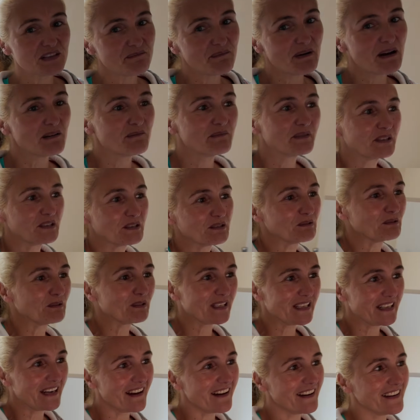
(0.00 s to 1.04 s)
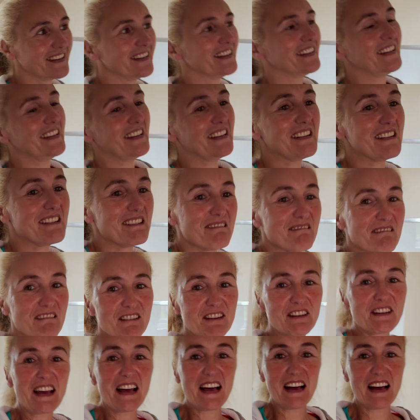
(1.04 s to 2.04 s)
the moment, Jules and I. We're on a